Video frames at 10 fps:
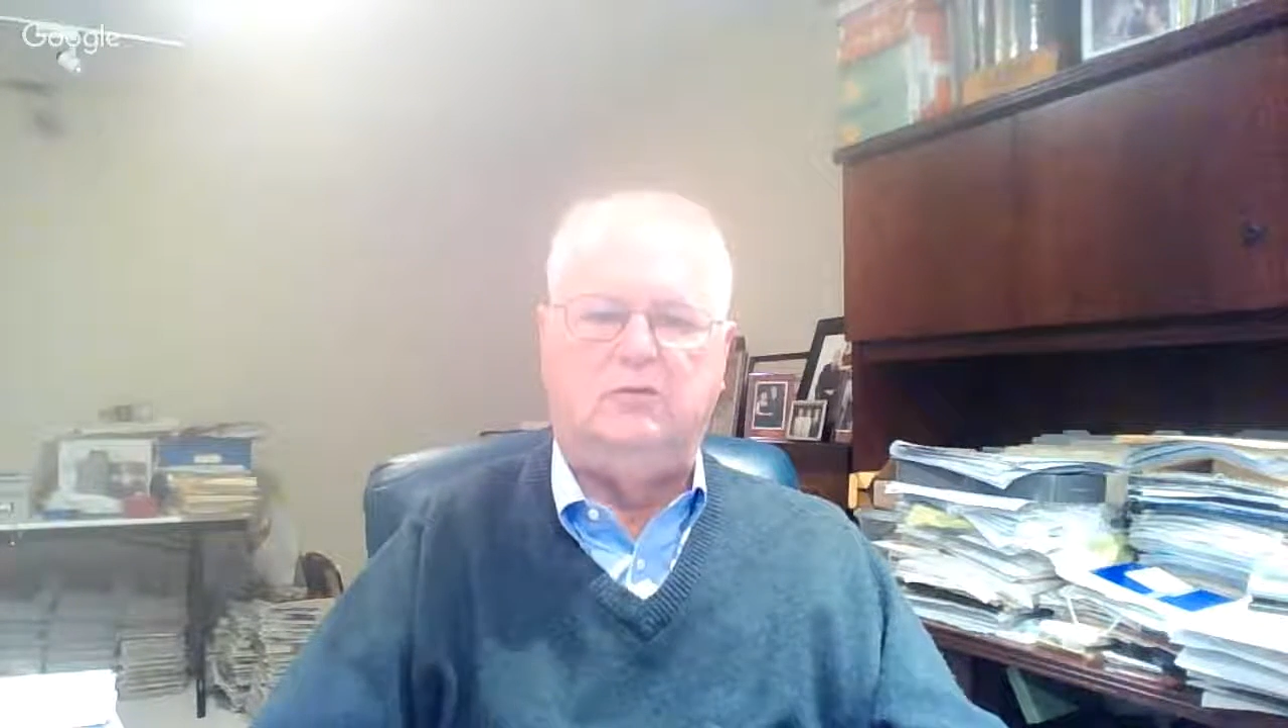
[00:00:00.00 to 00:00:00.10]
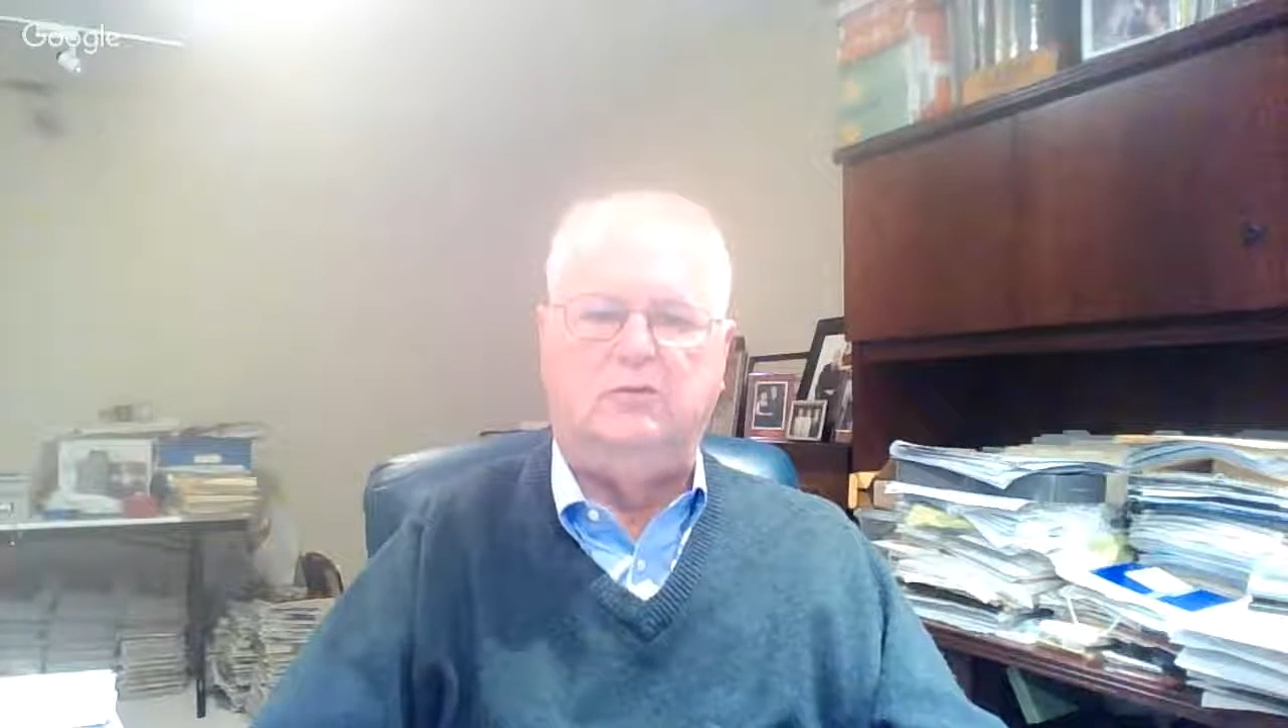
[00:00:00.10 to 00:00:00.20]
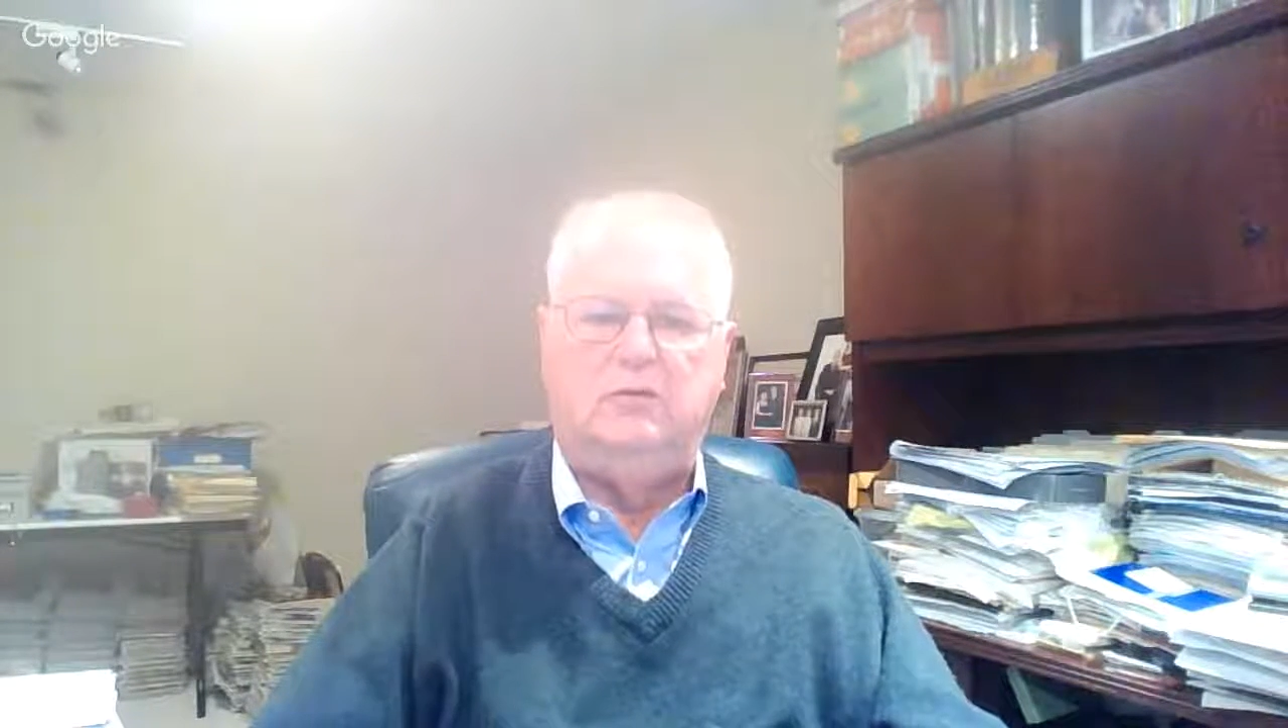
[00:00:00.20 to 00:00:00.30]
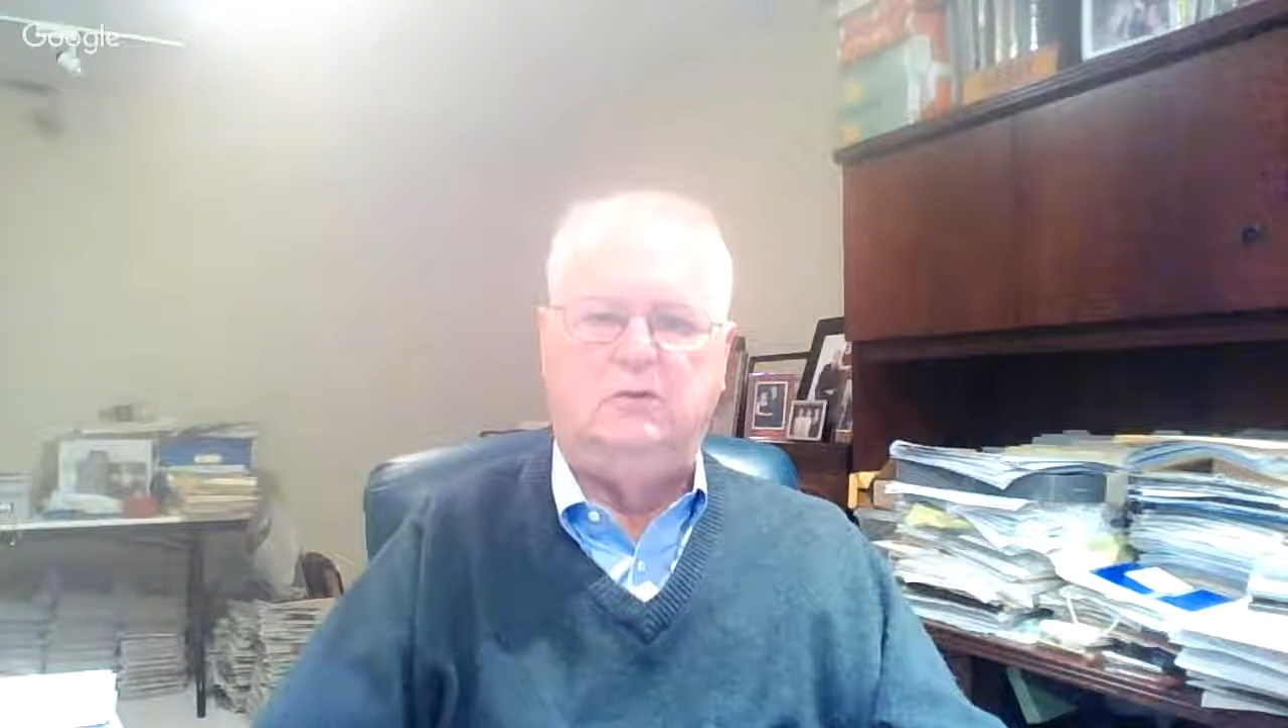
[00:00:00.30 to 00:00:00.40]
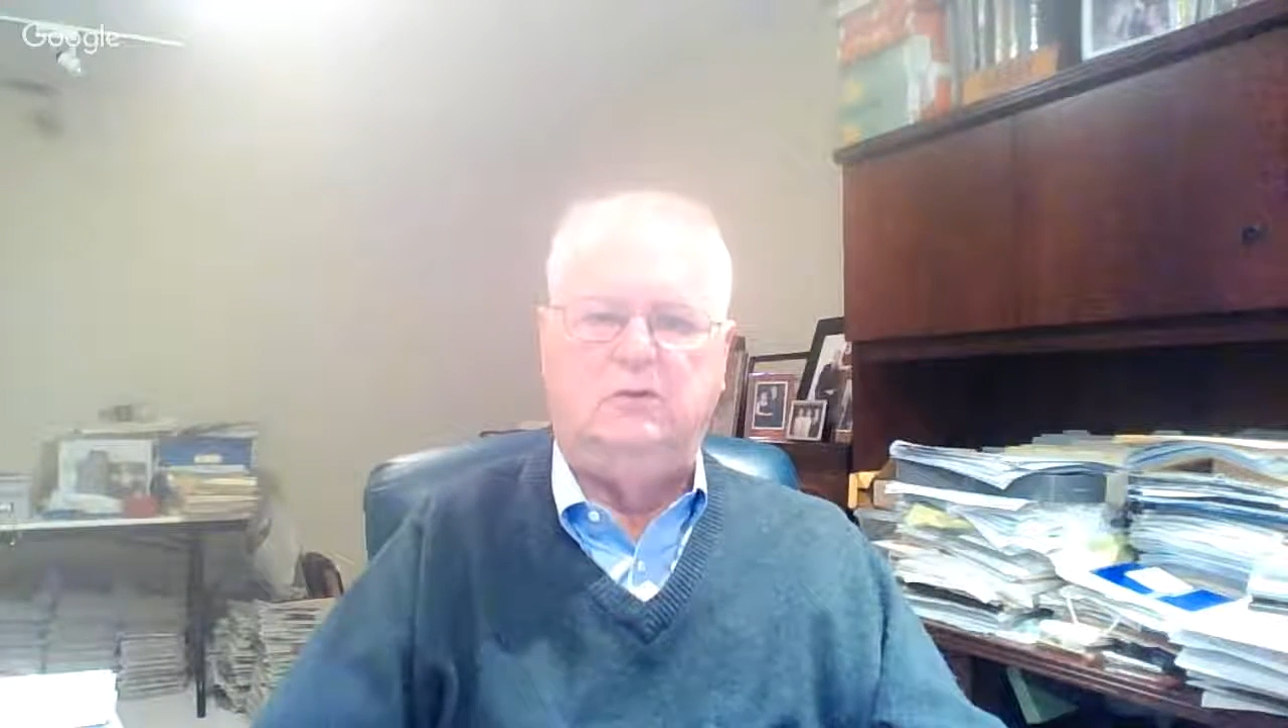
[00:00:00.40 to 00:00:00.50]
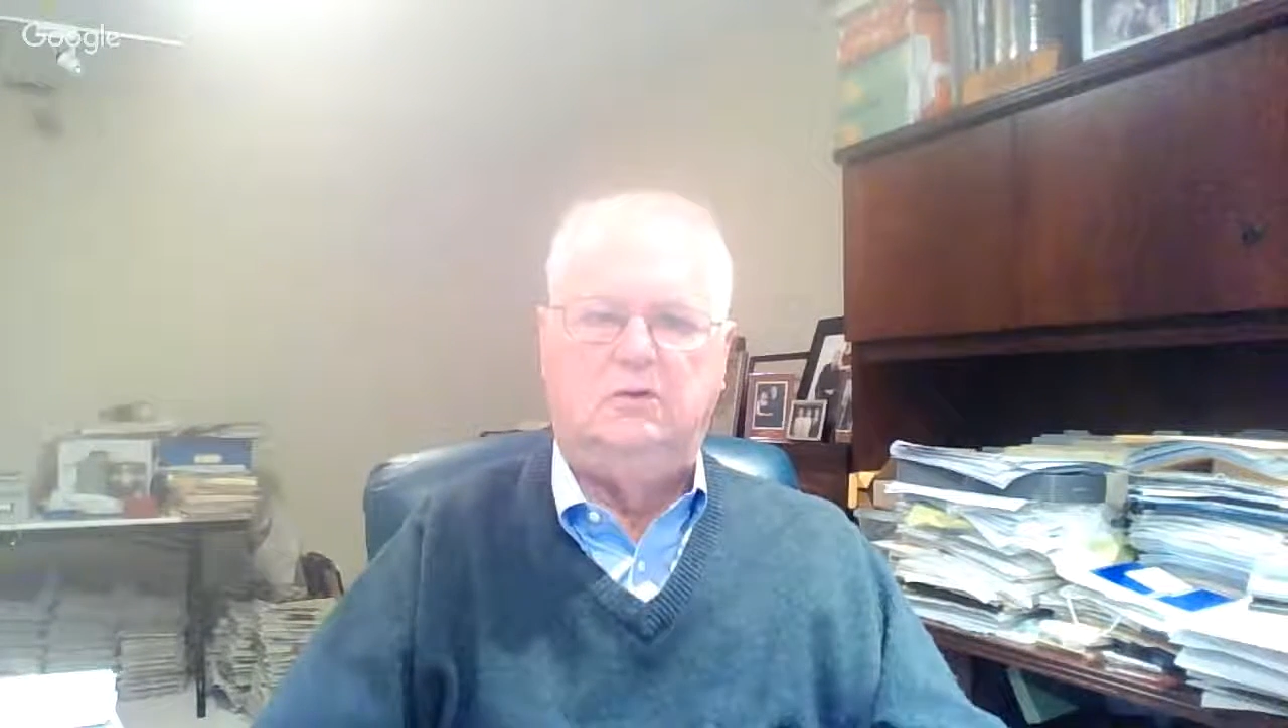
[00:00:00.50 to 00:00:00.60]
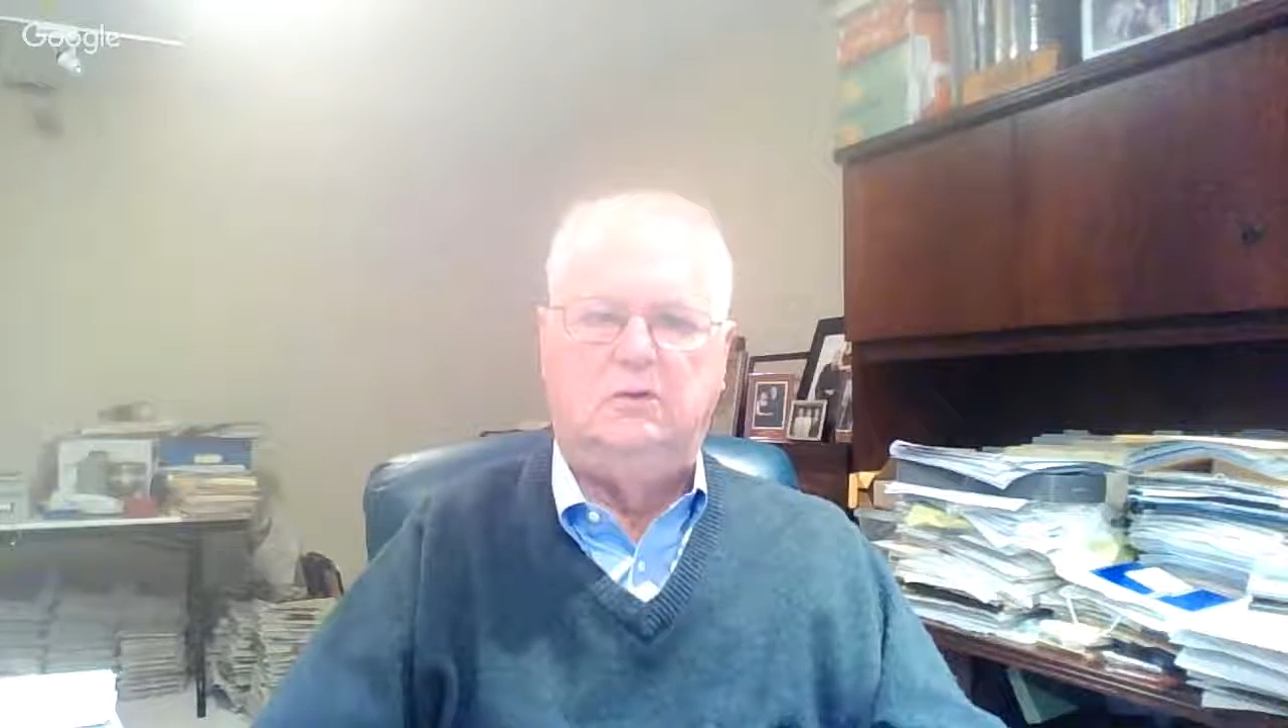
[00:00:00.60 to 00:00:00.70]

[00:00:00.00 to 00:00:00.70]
years old.